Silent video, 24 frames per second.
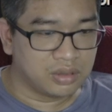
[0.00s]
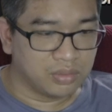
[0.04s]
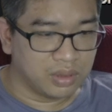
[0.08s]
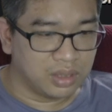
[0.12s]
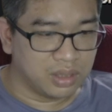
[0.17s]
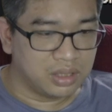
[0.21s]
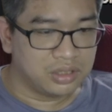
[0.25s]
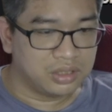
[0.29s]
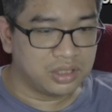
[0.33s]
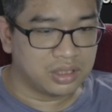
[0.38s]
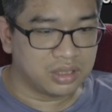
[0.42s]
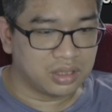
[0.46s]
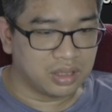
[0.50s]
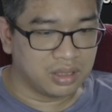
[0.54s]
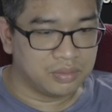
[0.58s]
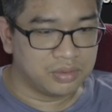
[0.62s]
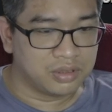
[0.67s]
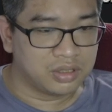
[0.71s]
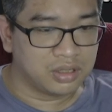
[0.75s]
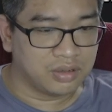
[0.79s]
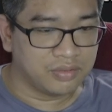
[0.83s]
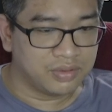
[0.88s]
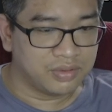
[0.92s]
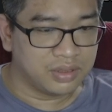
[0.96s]
religious
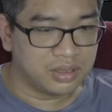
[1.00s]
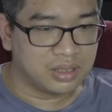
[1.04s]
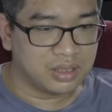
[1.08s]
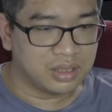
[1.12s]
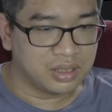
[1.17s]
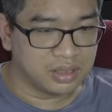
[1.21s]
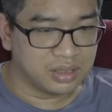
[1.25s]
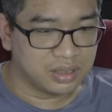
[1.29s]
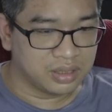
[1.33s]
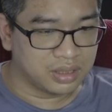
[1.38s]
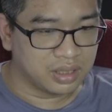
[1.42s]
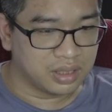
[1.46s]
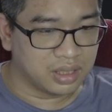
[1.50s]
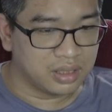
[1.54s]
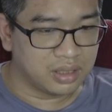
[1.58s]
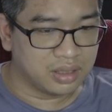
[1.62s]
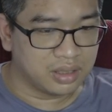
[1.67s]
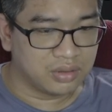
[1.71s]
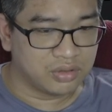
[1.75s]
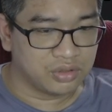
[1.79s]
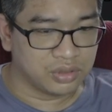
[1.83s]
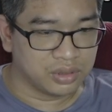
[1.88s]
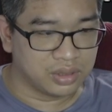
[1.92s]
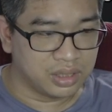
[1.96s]
observances,
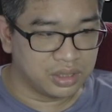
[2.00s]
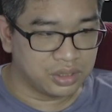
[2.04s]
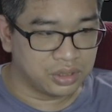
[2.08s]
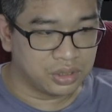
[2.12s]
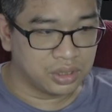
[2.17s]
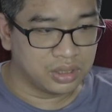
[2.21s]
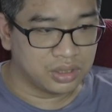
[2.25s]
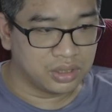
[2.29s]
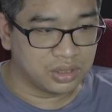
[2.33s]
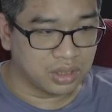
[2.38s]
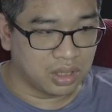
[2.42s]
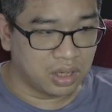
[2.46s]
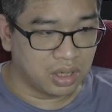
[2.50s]
traditions,